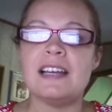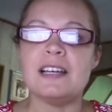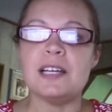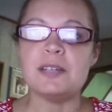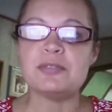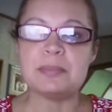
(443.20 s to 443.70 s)

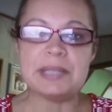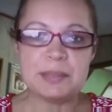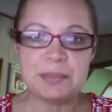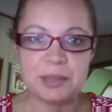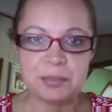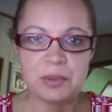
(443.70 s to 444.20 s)
For many
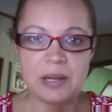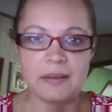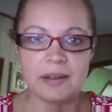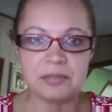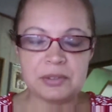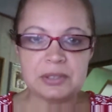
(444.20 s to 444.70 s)
people,
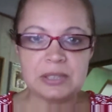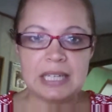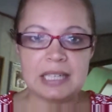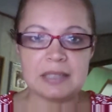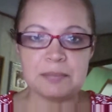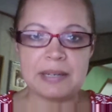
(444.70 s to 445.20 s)
however,
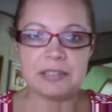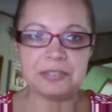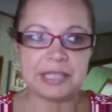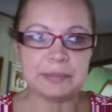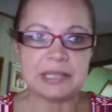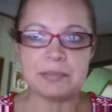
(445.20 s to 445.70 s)
my
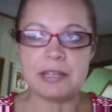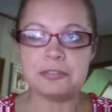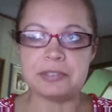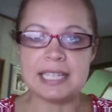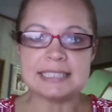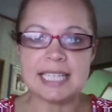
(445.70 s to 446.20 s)
family and my
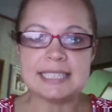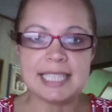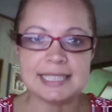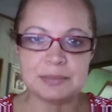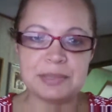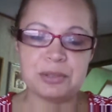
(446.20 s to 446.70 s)
friends, I
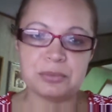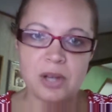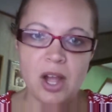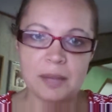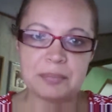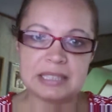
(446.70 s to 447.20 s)
tend to be the
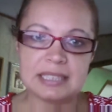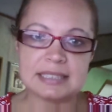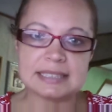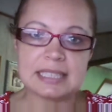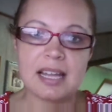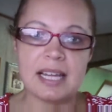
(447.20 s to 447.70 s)
rock
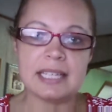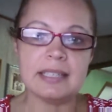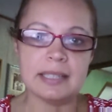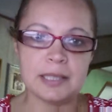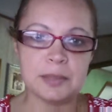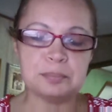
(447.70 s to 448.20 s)
because I
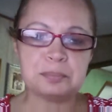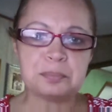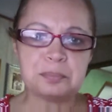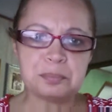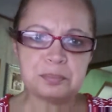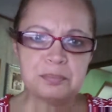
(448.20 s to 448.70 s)
am
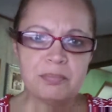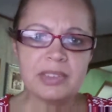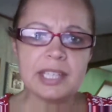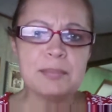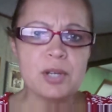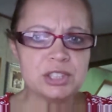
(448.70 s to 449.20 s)

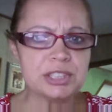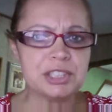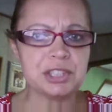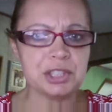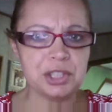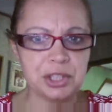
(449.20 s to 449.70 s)
emotionally
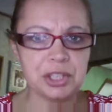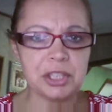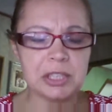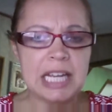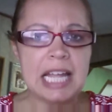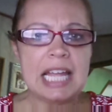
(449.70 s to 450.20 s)

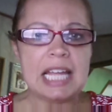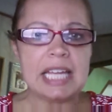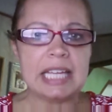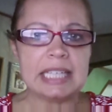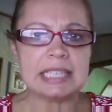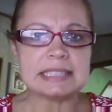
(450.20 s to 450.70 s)
secure
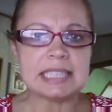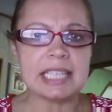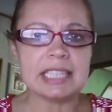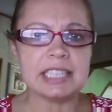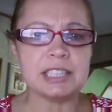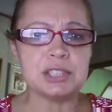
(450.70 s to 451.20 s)
and I
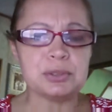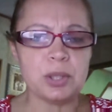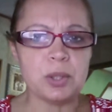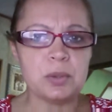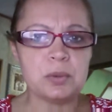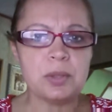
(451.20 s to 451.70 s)
can
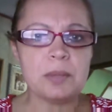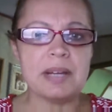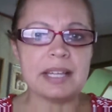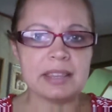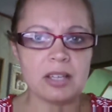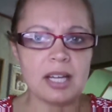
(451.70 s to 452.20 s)
control
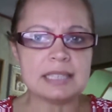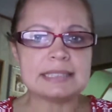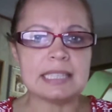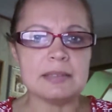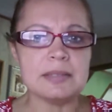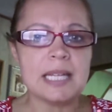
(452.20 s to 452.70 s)
my
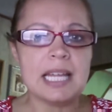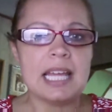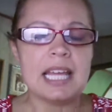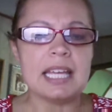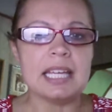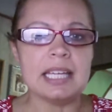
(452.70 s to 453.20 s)
thoughts and
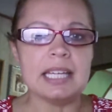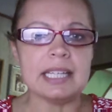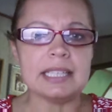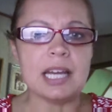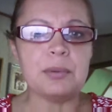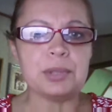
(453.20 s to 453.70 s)

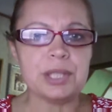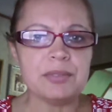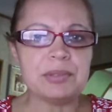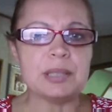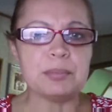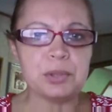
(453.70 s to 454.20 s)
I will
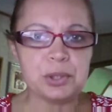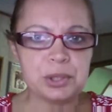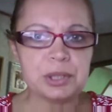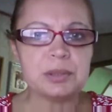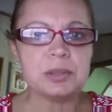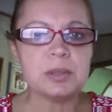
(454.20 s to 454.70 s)
give them
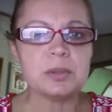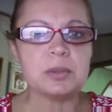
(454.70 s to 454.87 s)
good